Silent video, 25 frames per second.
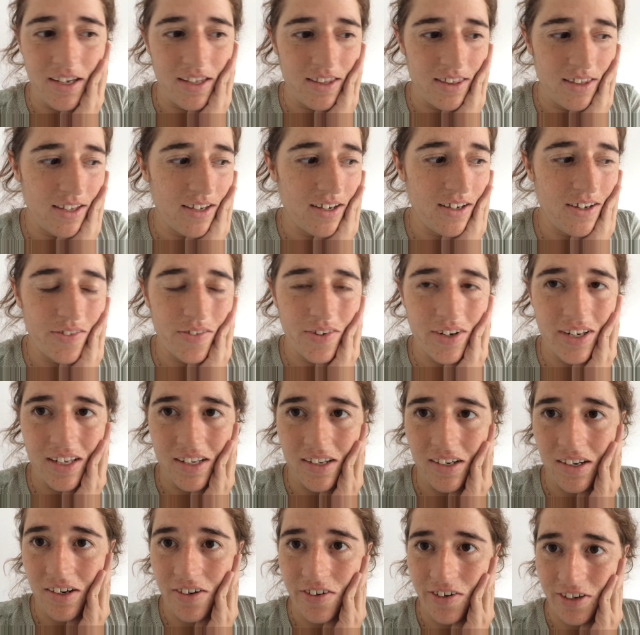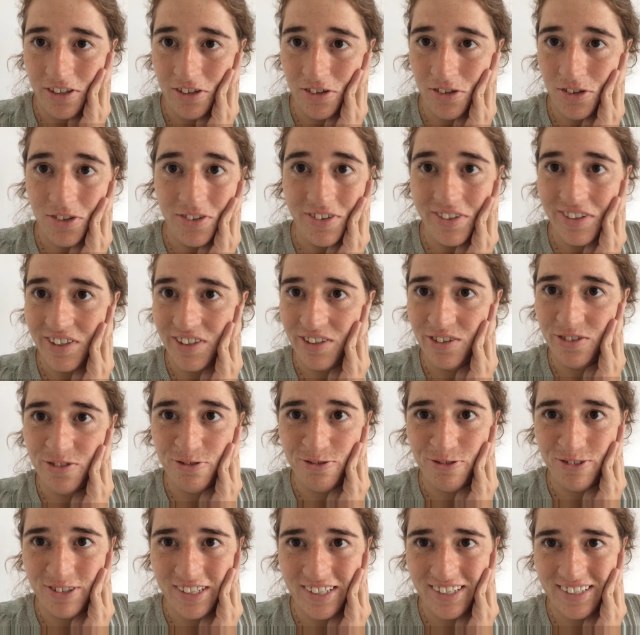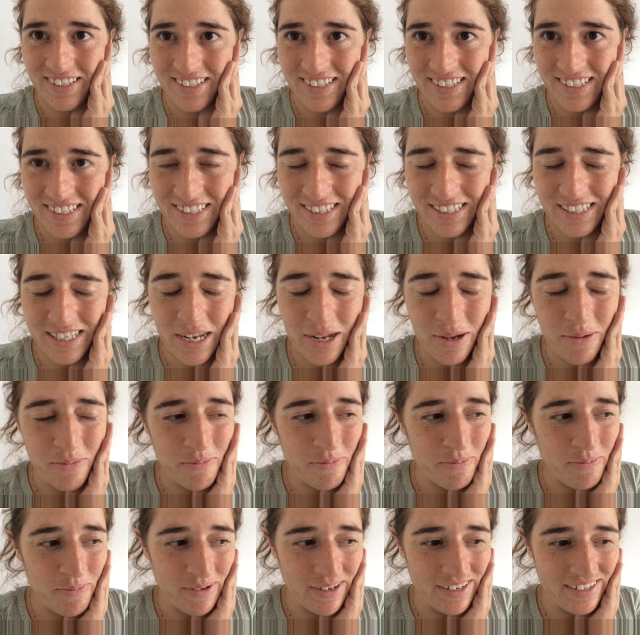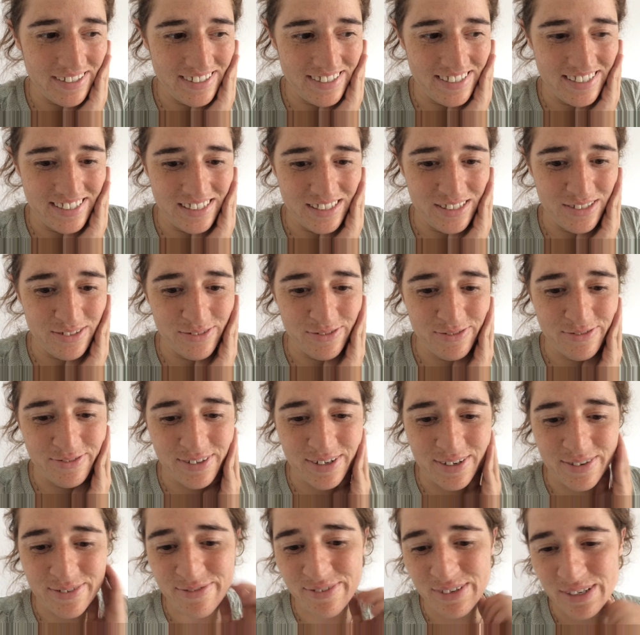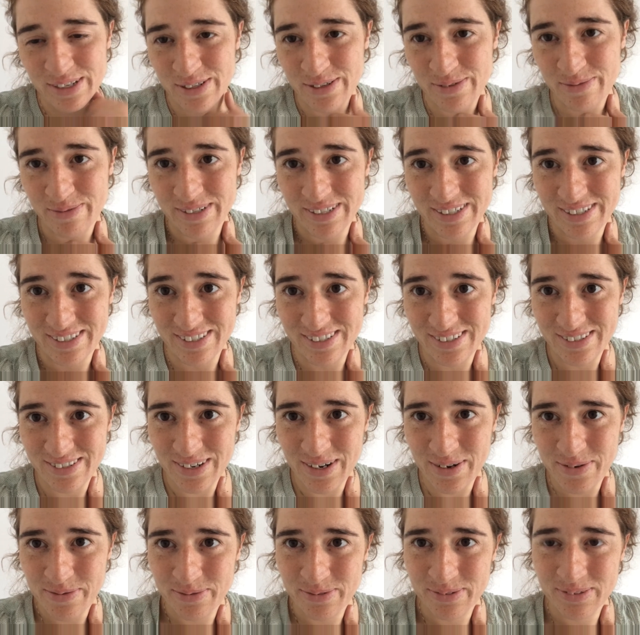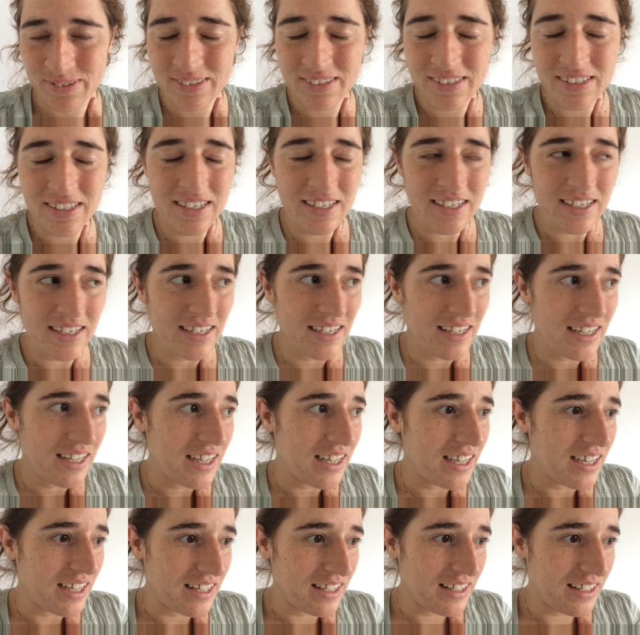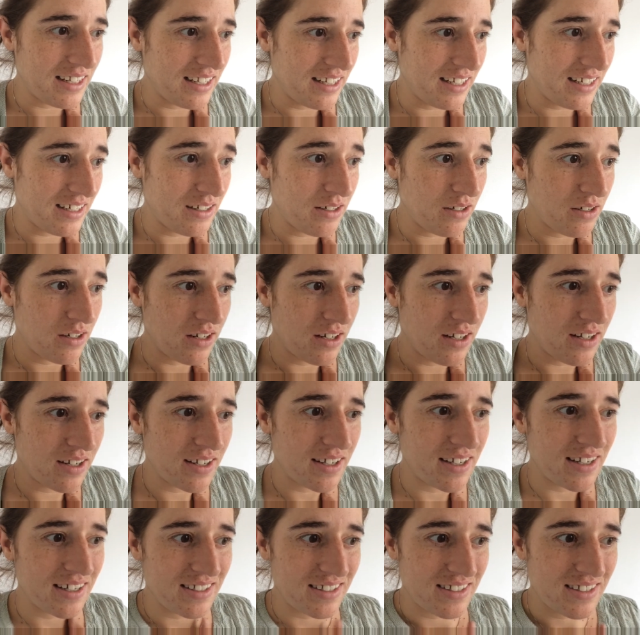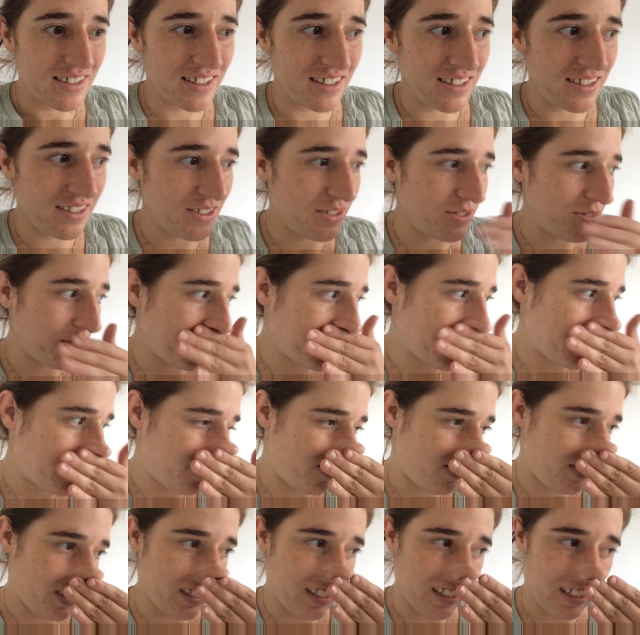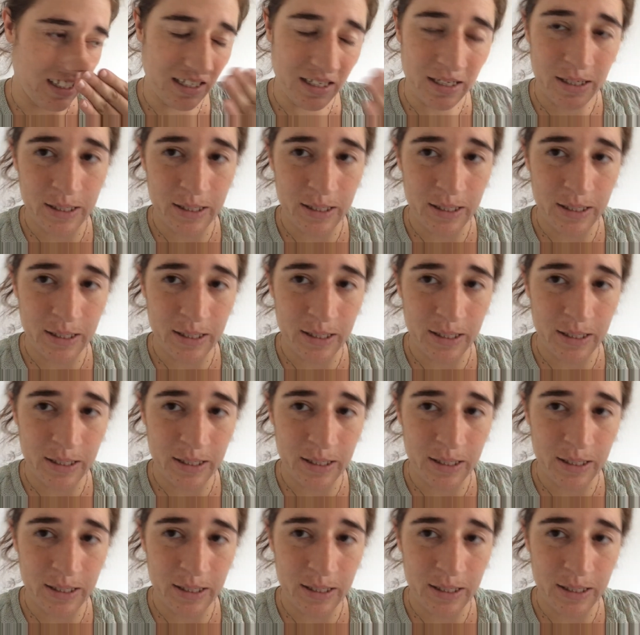I think I read a grand total of like 10 pages of Fleishman is in Trouble, and then guests started to come and